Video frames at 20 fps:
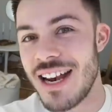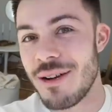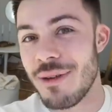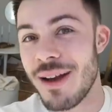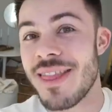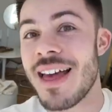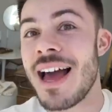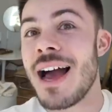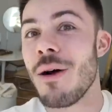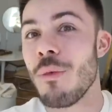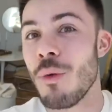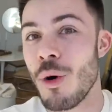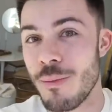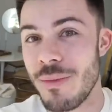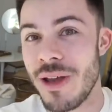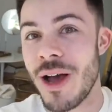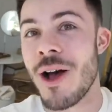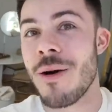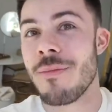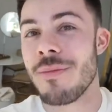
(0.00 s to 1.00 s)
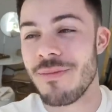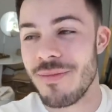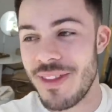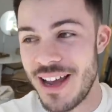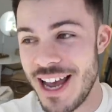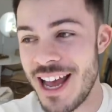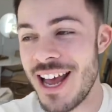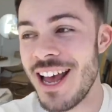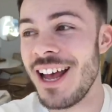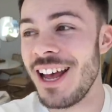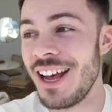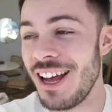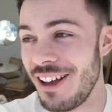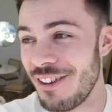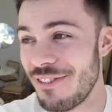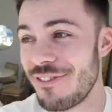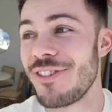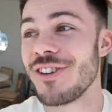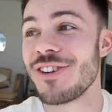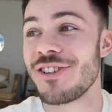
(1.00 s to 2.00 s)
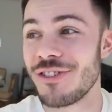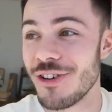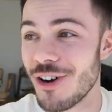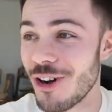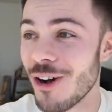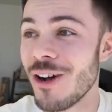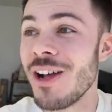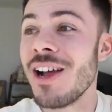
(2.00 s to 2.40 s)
anyway, that woke me up. That, for sure,